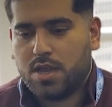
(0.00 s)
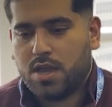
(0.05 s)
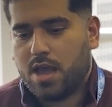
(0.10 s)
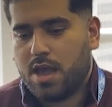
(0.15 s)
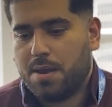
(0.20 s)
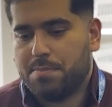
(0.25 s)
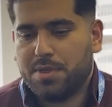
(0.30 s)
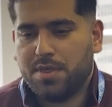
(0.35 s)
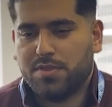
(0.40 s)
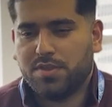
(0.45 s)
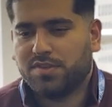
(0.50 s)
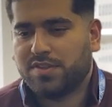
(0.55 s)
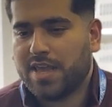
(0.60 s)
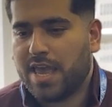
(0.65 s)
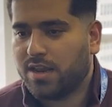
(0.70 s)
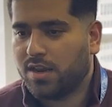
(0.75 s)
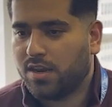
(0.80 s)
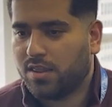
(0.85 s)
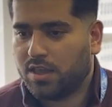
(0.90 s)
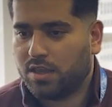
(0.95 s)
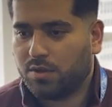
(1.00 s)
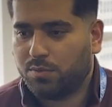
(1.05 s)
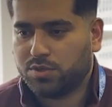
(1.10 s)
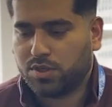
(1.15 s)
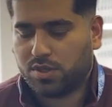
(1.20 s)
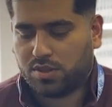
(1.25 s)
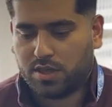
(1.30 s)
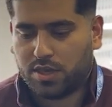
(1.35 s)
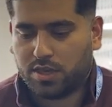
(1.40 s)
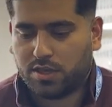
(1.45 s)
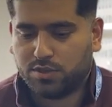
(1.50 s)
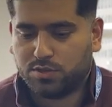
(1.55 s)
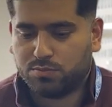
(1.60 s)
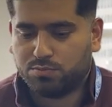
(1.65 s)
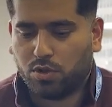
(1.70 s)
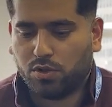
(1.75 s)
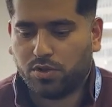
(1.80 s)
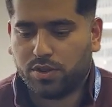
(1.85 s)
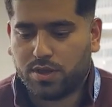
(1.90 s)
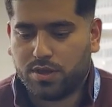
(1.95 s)
But then the second thing, which I think has
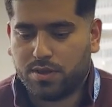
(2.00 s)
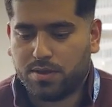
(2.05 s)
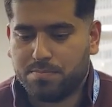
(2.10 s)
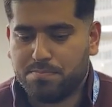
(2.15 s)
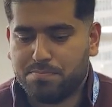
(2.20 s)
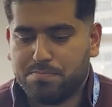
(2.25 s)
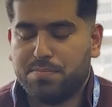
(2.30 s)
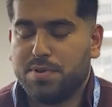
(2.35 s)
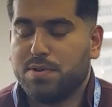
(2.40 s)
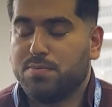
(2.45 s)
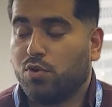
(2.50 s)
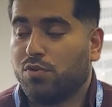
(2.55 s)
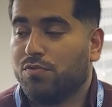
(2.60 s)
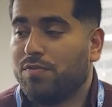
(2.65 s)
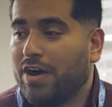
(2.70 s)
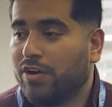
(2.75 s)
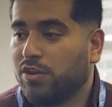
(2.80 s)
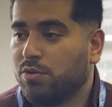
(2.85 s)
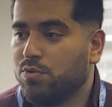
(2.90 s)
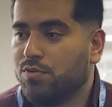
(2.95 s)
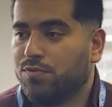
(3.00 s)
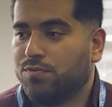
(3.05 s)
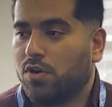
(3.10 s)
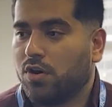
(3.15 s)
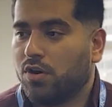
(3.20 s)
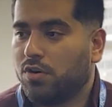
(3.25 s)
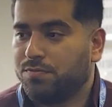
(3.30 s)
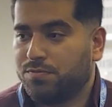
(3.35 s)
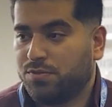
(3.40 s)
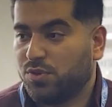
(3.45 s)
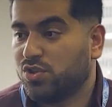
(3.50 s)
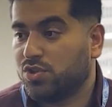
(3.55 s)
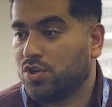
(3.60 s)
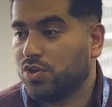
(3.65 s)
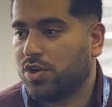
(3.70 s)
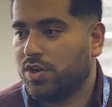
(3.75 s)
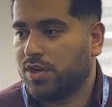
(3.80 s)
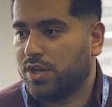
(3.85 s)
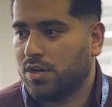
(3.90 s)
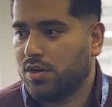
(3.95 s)
probably been more valuable for our future
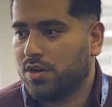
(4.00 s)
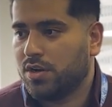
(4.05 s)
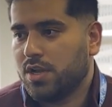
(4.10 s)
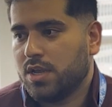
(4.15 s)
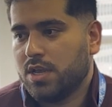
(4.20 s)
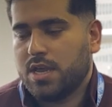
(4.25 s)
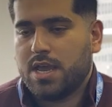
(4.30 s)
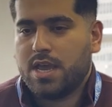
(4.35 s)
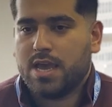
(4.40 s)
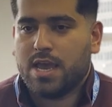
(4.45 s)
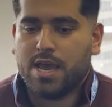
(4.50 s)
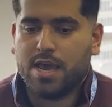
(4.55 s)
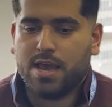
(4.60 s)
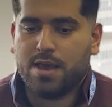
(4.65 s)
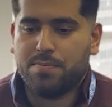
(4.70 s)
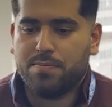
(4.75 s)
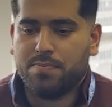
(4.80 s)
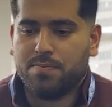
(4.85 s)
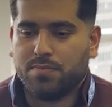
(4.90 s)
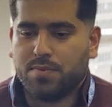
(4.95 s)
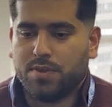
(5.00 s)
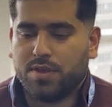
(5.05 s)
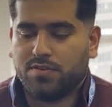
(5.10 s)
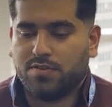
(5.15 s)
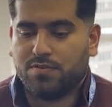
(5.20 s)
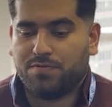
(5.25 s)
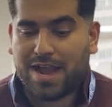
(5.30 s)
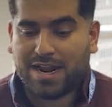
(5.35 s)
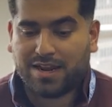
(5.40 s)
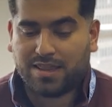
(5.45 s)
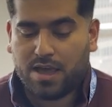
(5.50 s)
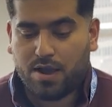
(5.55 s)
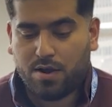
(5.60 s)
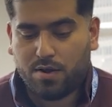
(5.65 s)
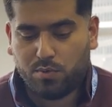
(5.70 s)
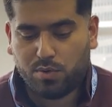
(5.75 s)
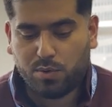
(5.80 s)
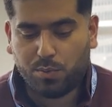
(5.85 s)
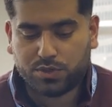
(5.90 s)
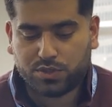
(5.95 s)
career, is the fact that
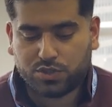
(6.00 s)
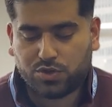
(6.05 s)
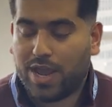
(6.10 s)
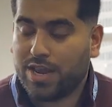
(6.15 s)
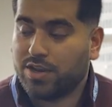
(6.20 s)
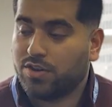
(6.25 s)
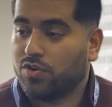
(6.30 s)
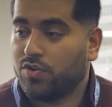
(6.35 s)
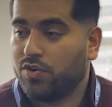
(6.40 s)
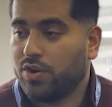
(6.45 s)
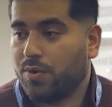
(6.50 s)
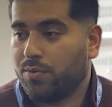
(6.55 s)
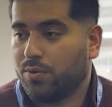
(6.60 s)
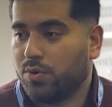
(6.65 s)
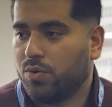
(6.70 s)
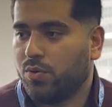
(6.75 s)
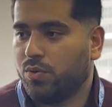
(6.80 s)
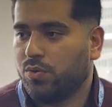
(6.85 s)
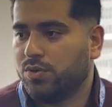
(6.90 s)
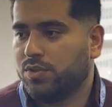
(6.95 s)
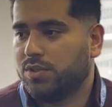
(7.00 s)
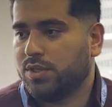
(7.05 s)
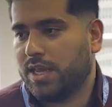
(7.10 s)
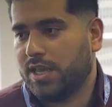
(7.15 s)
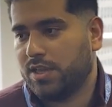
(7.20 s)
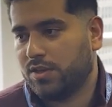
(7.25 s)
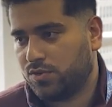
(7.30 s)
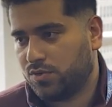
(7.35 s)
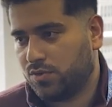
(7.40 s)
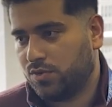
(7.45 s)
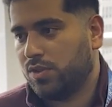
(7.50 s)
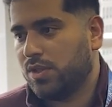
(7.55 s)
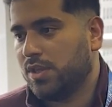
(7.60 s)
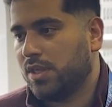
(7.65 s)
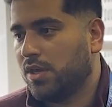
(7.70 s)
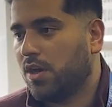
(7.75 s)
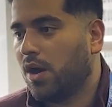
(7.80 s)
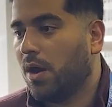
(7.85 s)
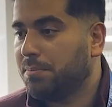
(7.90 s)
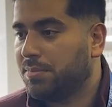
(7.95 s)
we wanted to integrate our code into
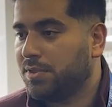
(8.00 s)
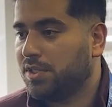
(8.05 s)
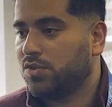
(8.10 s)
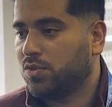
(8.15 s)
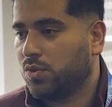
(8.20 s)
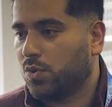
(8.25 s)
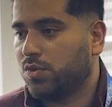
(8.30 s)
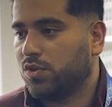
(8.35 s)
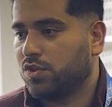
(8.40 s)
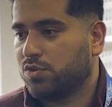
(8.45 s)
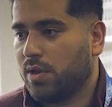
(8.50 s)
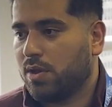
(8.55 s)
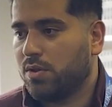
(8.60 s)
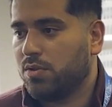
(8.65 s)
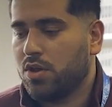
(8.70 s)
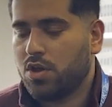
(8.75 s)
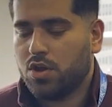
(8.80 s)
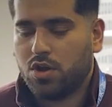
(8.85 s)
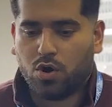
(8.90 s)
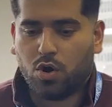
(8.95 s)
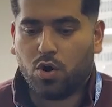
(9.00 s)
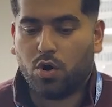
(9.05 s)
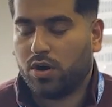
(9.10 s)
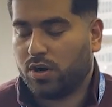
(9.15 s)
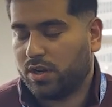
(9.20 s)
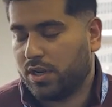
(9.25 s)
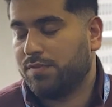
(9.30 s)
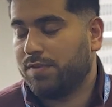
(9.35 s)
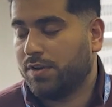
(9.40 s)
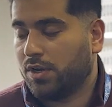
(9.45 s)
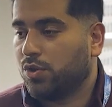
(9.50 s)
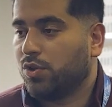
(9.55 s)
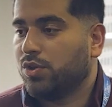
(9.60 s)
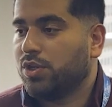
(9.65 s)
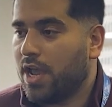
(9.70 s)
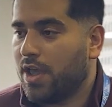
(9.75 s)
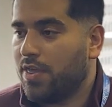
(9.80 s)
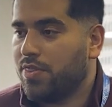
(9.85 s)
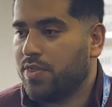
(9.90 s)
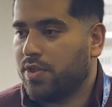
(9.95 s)
the company's code as well, or kind of include
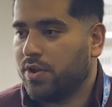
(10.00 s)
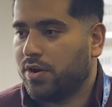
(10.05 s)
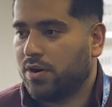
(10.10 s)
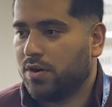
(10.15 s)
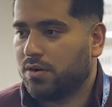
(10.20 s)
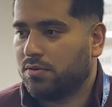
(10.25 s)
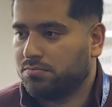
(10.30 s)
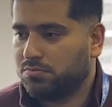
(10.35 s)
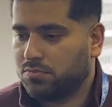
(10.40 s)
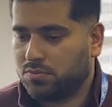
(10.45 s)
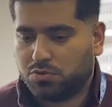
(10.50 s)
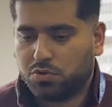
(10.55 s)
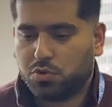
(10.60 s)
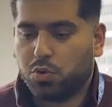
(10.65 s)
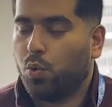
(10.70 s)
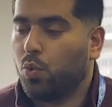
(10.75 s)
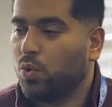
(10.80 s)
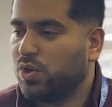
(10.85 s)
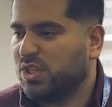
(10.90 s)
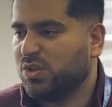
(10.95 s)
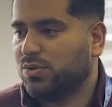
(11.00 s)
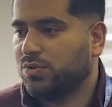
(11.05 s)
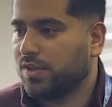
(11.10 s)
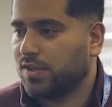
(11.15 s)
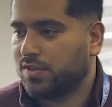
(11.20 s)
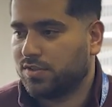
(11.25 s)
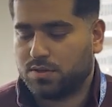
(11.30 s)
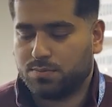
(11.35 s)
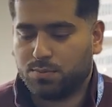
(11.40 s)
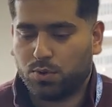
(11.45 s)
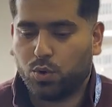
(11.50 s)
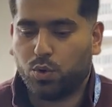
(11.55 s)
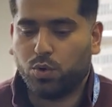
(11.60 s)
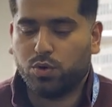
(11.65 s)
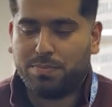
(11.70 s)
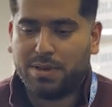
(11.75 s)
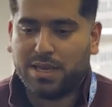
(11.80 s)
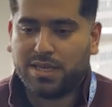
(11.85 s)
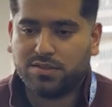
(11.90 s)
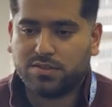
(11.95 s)
it in their code ecosystem or
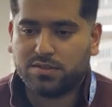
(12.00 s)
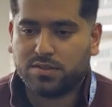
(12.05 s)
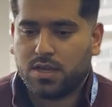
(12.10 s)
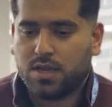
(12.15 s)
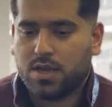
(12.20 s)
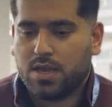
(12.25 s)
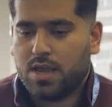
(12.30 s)
code base.